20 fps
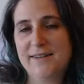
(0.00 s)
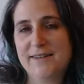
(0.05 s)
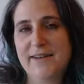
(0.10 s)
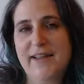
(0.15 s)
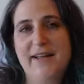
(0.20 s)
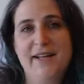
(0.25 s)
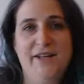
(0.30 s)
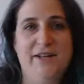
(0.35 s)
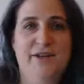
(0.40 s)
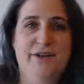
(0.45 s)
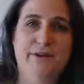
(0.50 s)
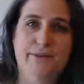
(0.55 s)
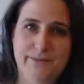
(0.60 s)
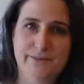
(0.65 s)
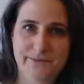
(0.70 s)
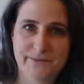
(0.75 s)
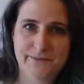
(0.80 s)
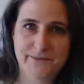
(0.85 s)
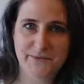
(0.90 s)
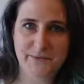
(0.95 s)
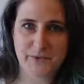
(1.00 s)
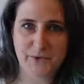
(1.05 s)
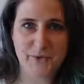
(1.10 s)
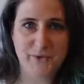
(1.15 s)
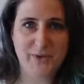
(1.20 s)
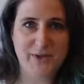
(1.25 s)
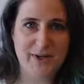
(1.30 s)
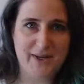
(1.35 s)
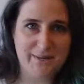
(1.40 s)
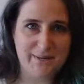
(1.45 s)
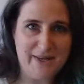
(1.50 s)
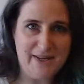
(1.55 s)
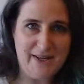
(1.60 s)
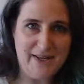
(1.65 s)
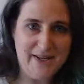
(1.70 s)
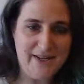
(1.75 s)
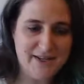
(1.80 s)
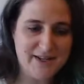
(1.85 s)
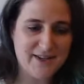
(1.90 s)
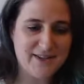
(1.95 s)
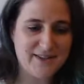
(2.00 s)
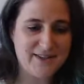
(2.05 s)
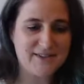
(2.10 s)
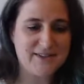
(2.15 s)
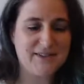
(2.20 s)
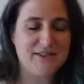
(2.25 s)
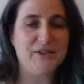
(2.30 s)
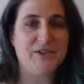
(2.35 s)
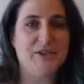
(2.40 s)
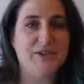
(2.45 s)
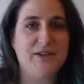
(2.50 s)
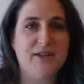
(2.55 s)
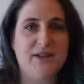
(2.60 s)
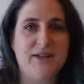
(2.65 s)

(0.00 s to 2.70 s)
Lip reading: thank you for joining me on this little